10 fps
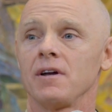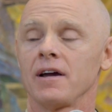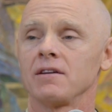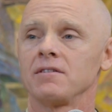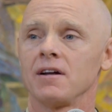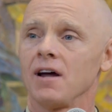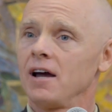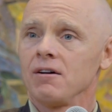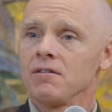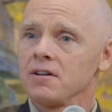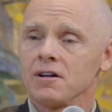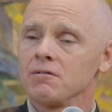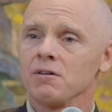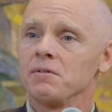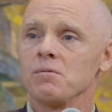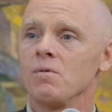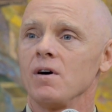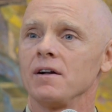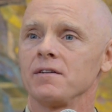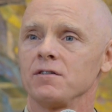Like I said, I don't think what we
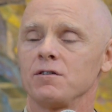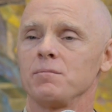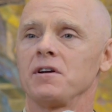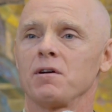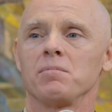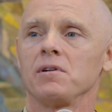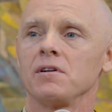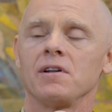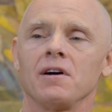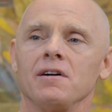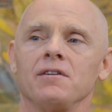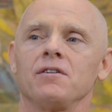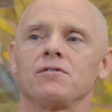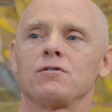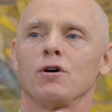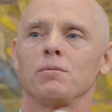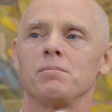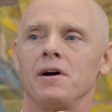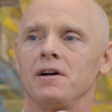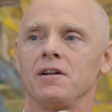want is to be completely
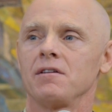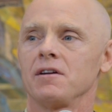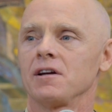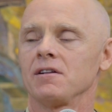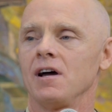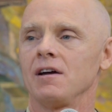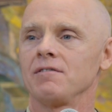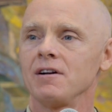undisturbed by anything in life.